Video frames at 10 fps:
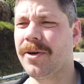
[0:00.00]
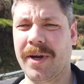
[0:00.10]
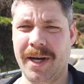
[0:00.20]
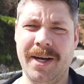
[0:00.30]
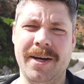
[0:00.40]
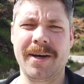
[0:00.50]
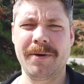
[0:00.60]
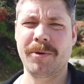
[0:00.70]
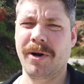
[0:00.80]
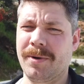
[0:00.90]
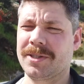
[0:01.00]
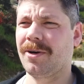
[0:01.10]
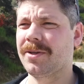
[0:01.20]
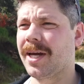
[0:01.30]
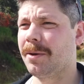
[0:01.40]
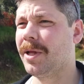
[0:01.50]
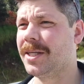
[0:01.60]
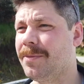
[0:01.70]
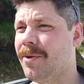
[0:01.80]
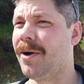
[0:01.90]
doing pretty much all taking
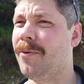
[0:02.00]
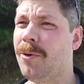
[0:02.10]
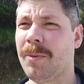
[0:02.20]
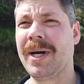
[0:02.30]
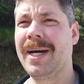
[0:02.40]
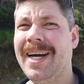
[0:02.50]
place in my room.